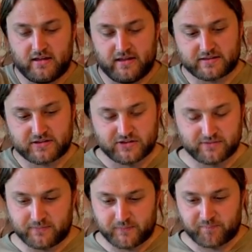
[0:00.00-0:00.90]
Yes.
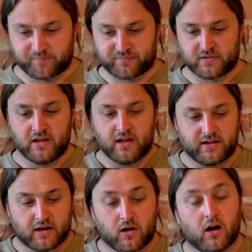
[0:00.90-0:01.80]

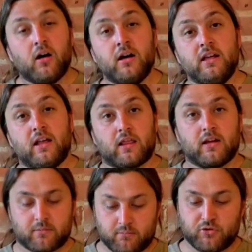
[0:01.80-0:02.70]
Now, I,
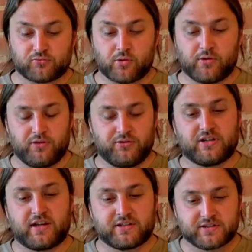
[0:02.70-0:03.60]
like most railway
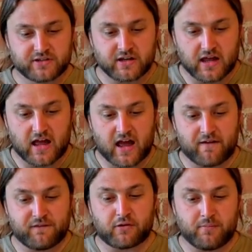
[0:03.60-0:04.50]
enthusiasts,
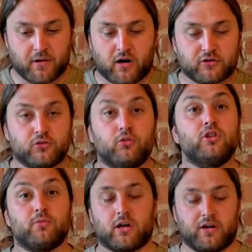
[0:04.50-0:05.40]
am very partial
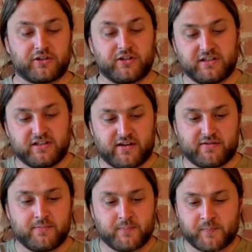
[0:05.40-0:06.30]
to a Class
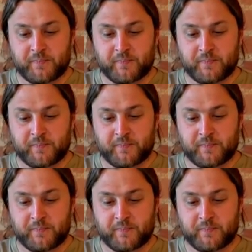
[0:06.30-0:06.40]
thirty-seven.